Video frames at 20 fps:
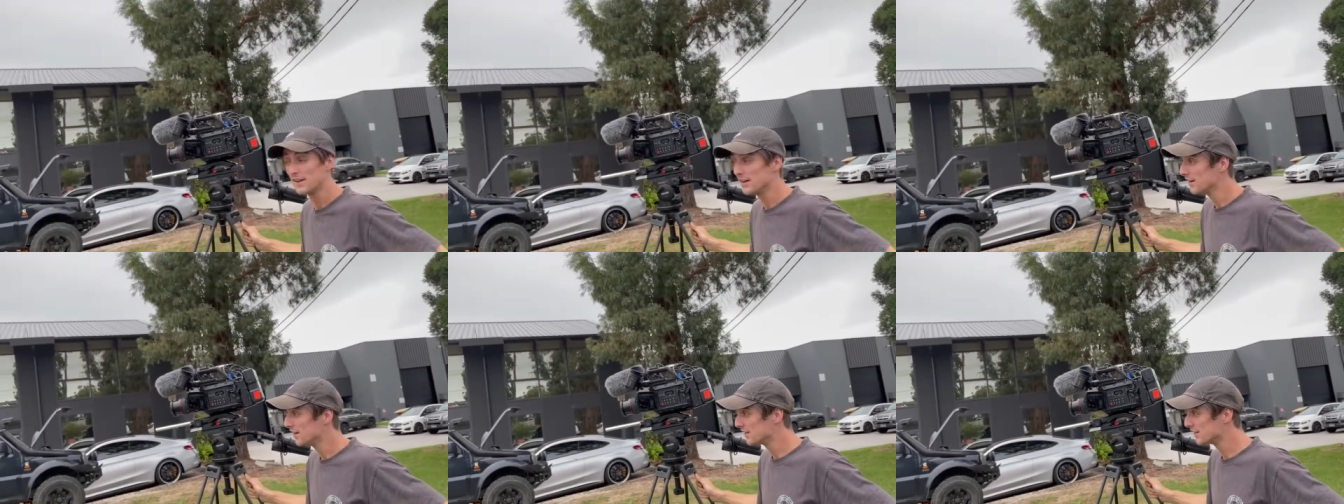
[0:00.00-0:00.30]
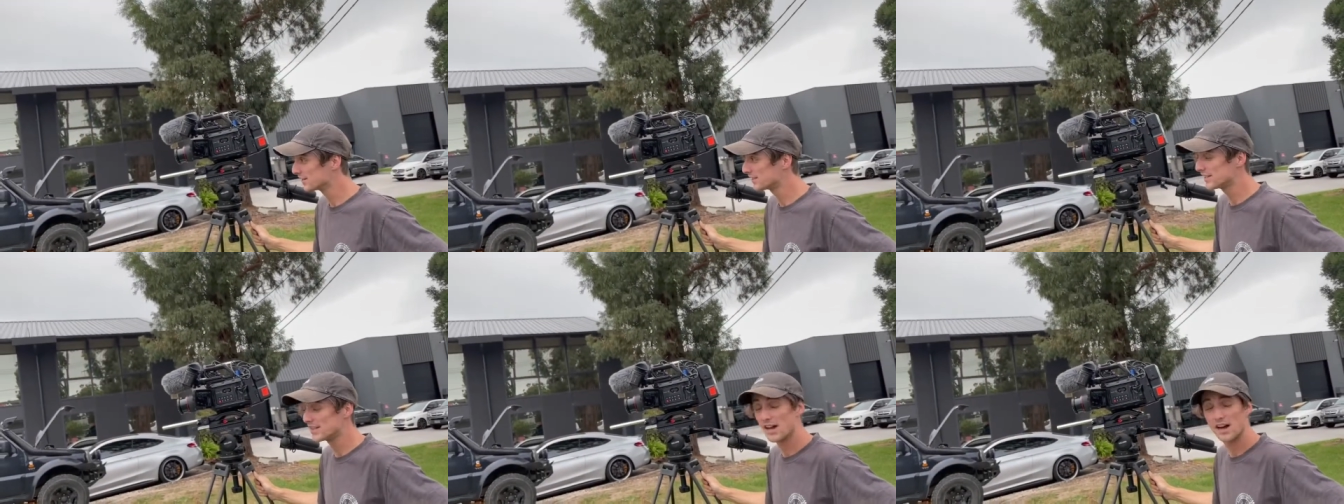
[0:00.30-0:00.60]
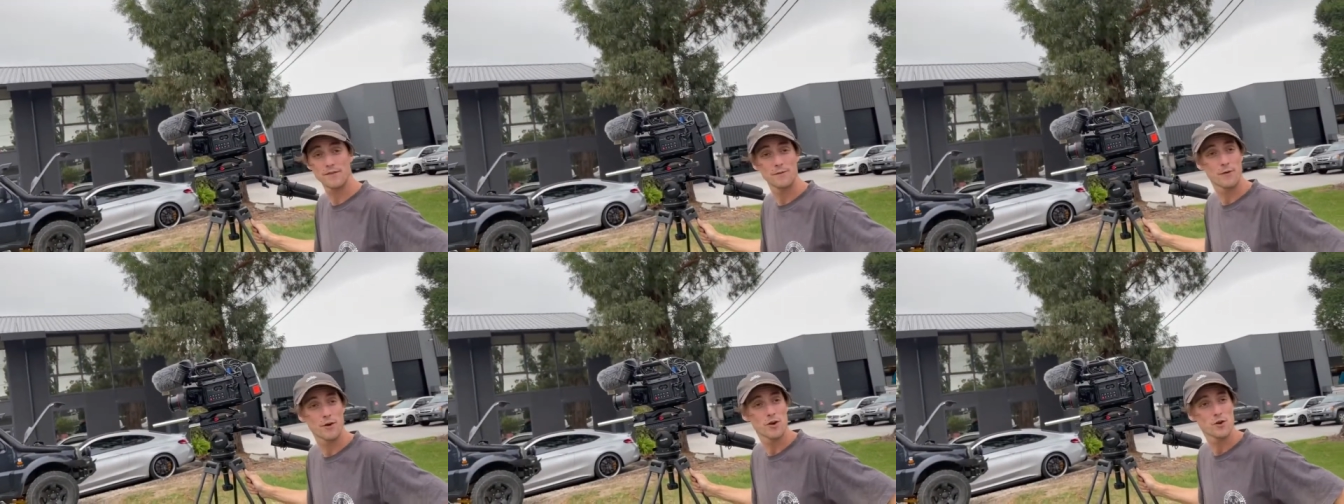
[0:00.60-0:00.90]
be good. It's the uh,
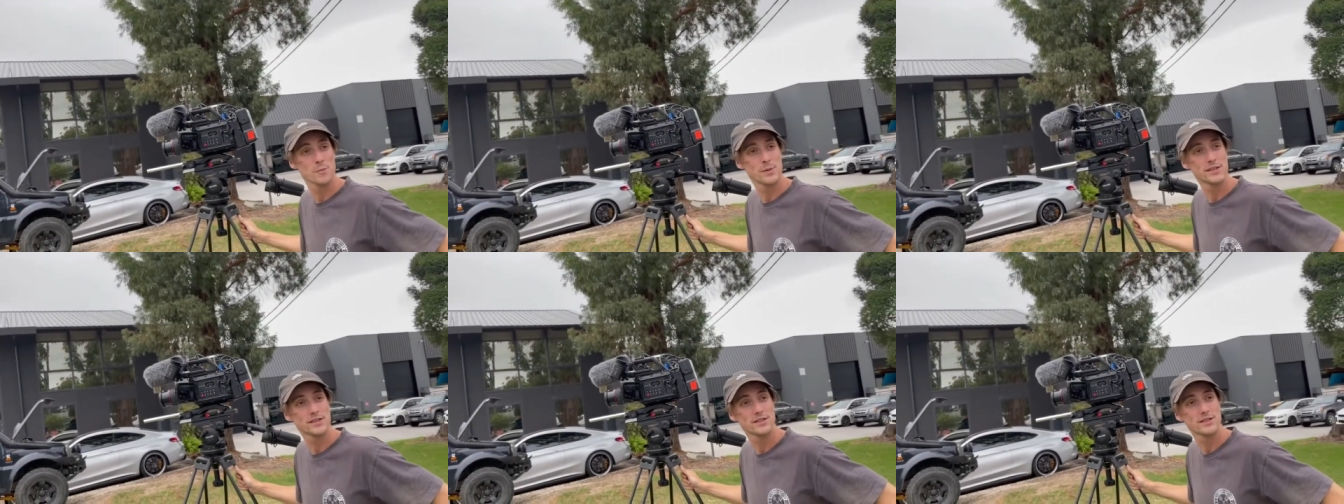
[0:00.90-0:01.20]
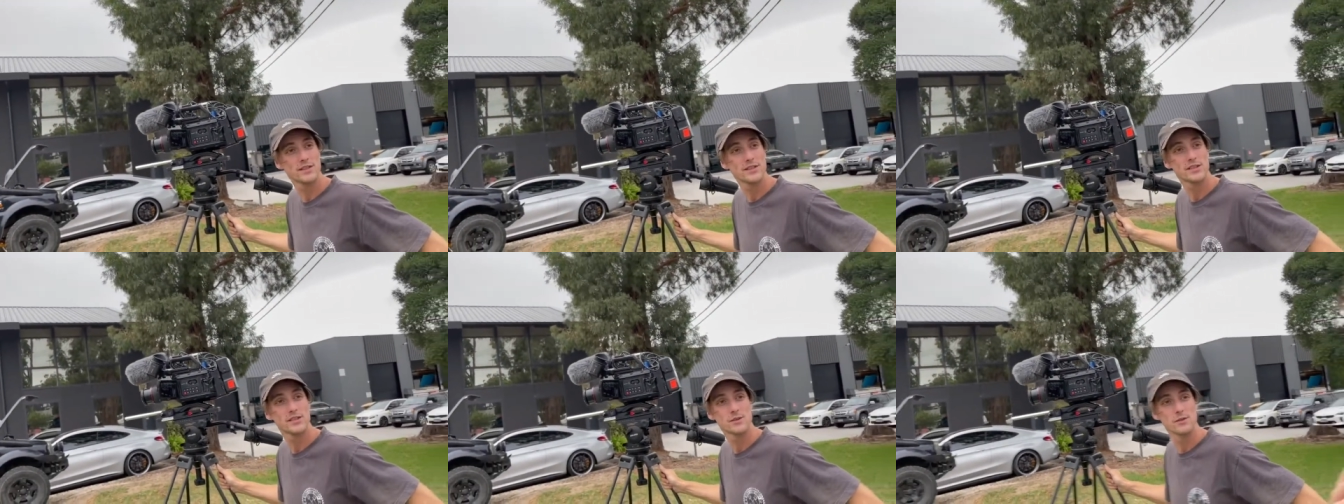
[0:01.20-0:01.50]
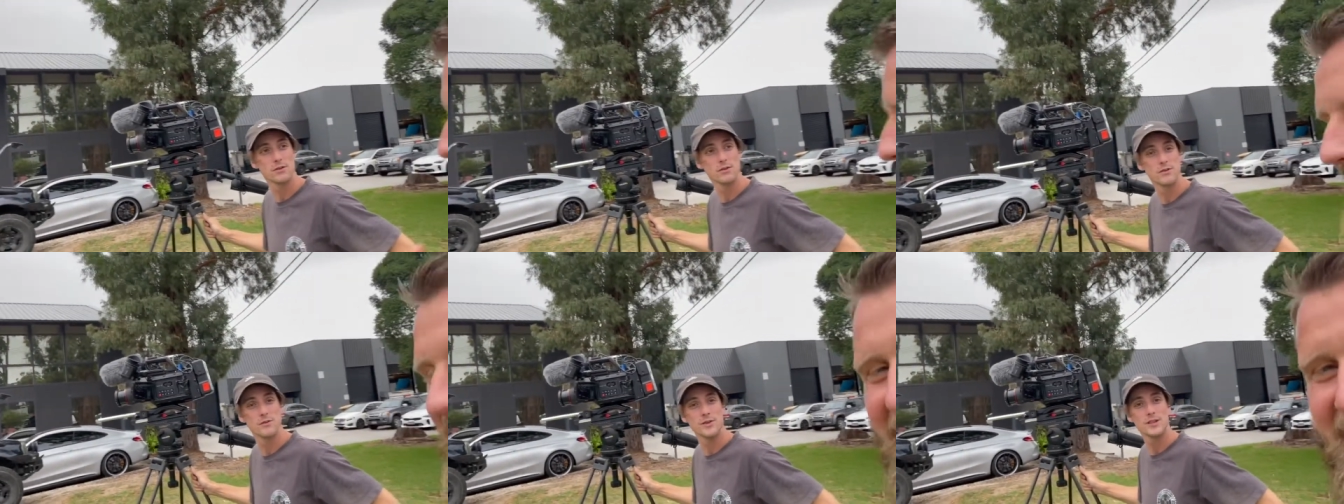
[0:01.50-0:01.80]
final bits for this
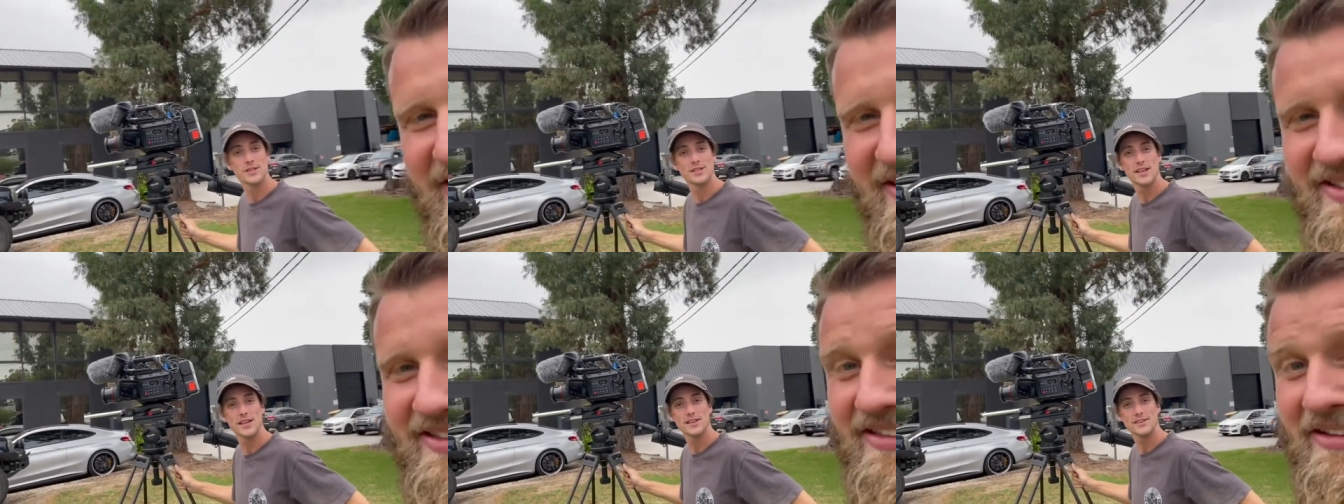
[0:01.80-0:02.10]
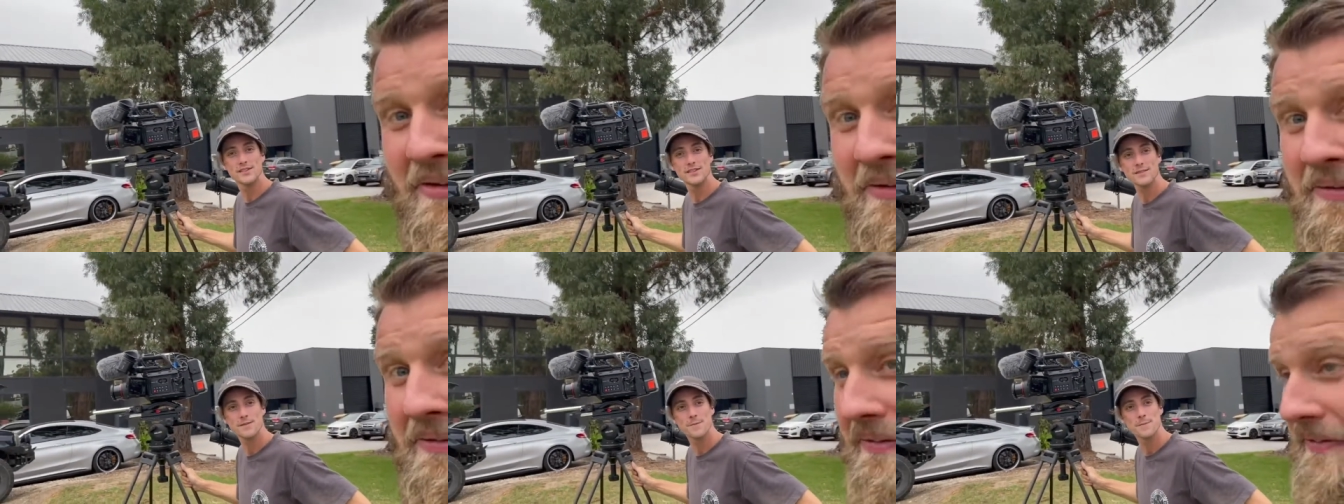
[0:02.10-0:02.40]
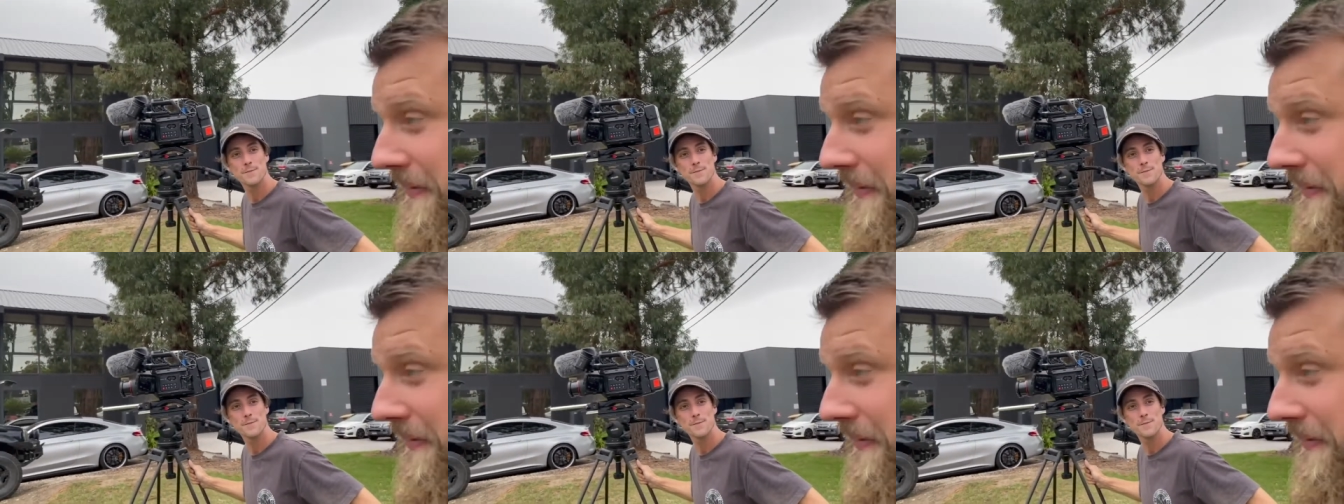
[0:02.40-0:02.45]
story for the season.